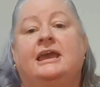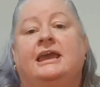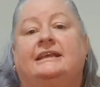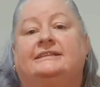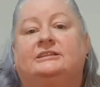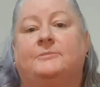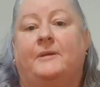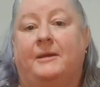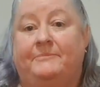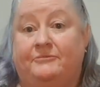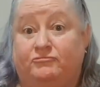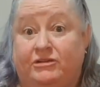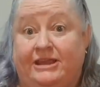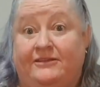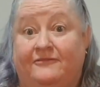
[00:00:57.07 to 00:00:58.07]
it's uh,
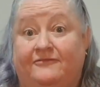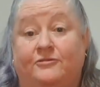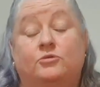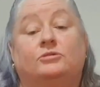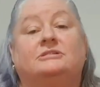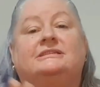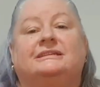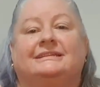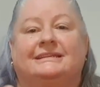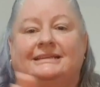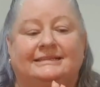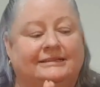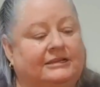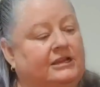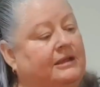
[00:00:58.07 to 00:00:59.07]
reinforced, it
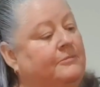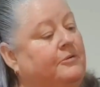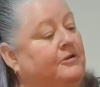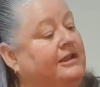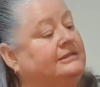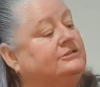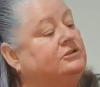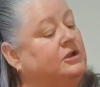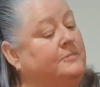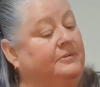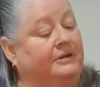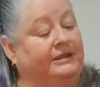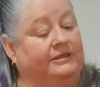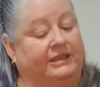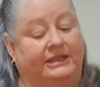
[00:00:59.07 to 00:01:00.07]
doesn't compress
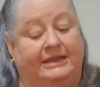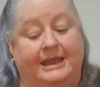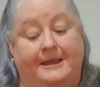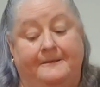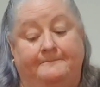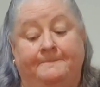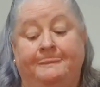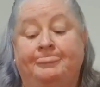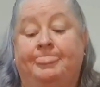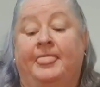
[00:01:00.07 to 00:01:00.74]
completely down.